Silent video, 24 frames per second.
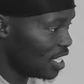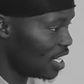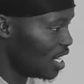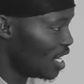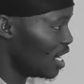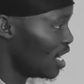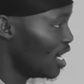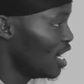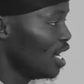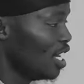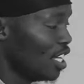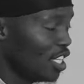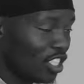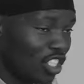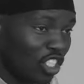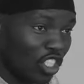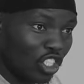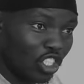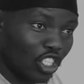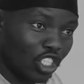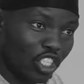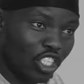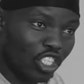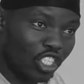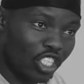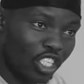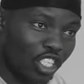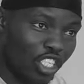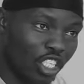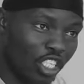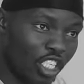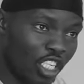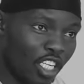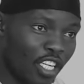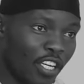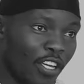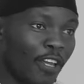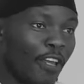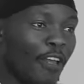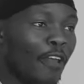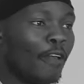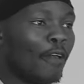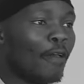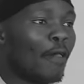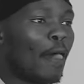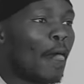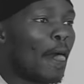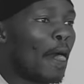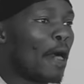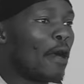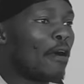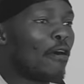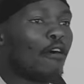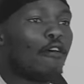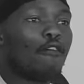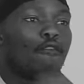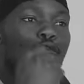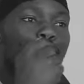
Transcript: day. Yeah. chi chi chi chi. Uh,